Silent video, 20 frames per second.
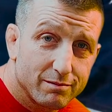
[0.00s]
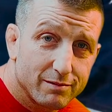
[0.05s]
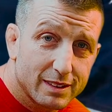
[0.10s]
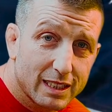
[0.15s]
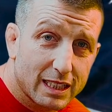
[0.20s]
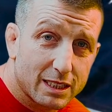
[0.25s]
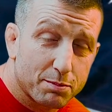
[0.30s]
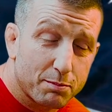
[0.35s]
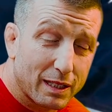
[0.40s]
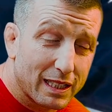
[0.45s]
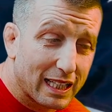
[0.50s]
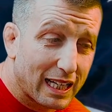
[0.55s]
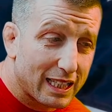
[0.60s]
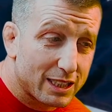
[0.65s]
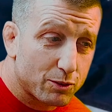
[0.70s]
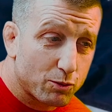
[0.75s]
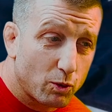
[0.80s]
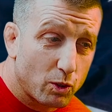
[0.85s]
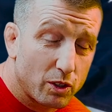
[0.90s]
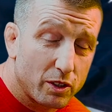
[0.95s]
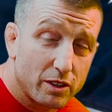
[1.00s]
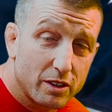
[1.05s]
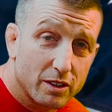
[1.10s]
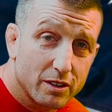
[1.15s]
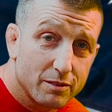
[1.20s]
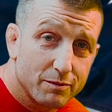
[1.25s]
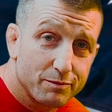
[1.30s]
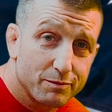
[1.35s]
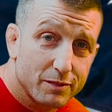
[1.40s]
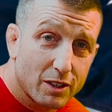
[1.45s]
That's my last word.
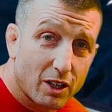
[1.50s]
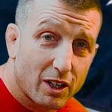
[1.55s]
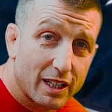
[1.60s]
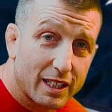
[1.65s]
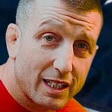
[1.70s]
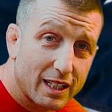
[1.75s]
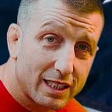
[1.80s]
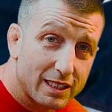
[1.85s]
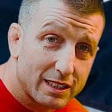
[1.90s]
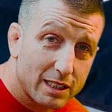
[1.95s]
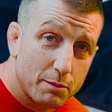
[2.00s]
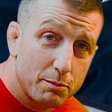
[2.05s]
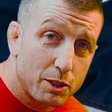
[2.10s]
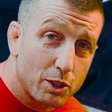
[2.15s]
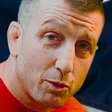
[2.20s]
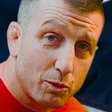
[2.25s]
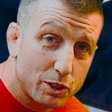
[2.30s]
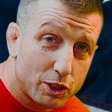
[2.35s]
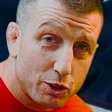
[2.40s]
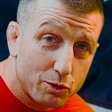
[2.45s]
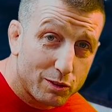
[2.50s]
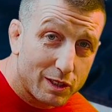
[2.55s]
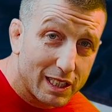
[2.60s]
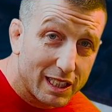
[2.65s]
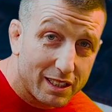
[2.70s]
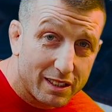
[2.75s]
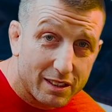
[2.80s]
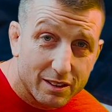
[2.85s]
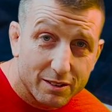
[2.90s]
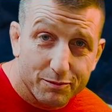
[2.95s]
All right, guys, let me know what you
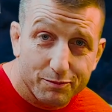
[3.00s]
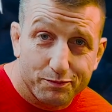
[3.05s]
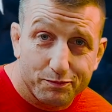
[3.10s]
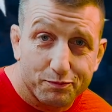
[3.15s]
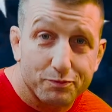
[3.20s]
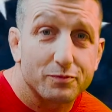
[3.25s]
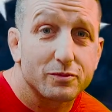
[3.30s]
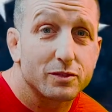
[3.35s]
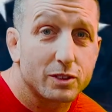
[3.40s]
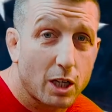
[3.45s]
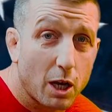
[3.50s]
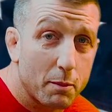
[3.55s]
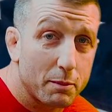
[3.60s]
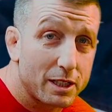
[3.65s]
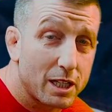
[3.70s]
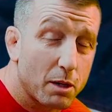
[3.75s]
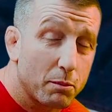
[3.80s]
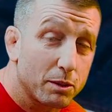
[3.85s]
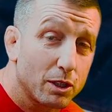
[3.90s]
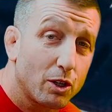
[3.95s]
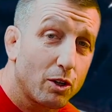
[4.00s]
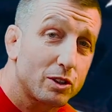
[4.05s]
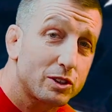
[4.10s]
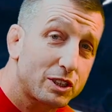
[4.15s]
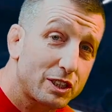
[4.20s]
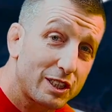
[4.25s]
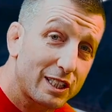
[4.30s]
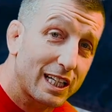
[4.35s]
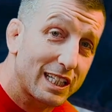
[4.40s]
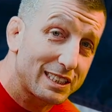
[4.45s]
think. Comment down below. I'll
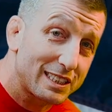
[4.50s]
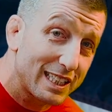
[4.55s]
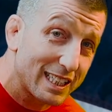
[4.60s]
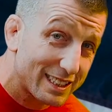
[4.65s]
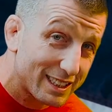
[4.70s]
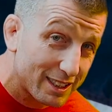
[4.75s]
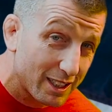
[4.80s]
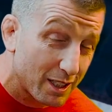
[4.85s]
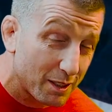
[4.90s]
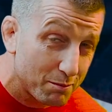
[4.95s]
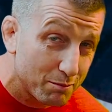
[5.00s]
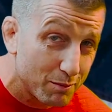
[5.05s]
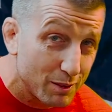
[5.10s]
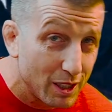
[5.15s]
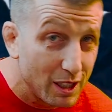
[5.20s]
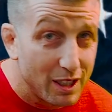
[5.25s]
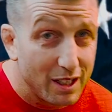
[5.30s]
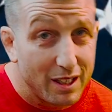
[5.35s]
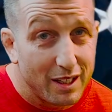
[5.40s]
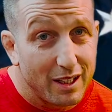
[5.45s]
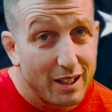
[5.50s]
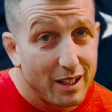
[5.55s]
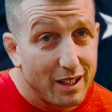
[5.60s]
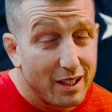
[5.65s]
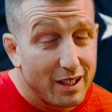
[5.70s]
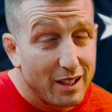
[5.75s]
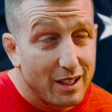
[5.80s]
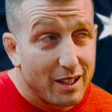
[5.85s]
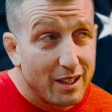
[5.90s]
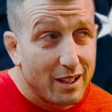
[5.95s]
see you guys next time
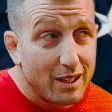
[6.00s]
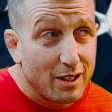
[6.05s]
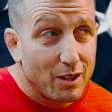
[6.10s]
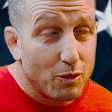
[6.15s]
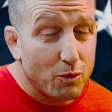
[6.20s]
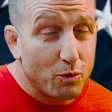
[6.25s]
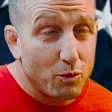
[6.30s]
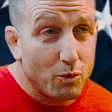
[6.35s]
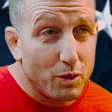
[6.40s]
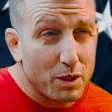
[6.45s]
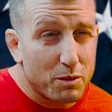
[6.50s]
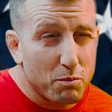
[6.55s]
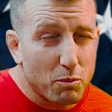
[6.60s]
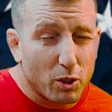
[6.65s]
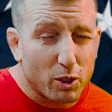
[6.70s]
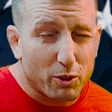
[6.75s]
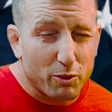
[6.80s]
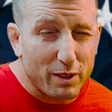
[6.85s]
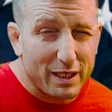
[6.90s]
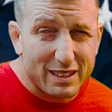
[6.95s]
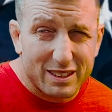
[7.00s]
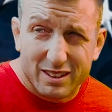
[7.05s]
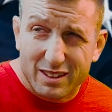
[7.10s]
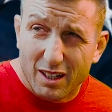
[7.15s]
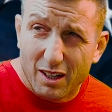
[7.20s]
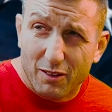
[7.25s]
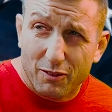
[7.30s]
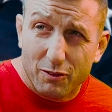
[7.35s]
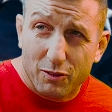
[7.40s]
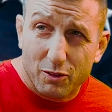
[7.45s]
with more great
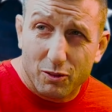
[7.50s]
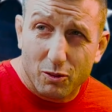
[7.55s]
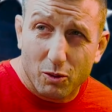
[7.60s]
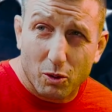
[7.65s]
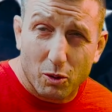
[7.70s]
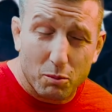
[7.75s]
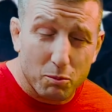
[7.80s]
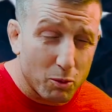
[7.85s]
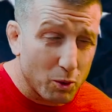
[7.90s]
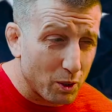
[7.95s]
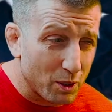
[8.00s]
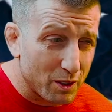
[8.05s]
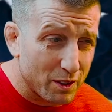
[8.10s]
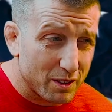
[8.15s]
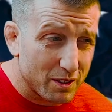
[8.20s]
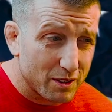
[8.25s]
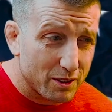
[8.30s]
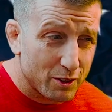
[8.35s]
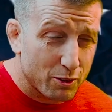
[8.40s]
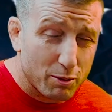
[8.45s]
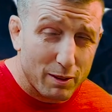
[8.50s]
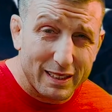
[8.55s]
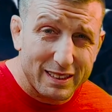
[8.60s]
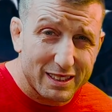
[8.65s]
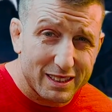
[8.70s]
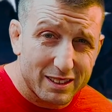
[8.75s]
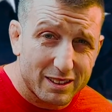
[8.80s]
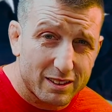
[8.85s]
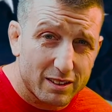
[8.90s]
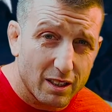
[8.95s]
stuff or more
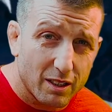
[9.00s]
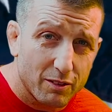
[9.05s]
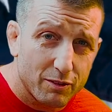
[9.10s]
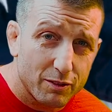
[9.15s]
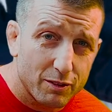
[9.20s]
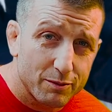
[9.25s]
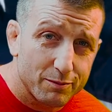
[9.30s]
crazy stuff.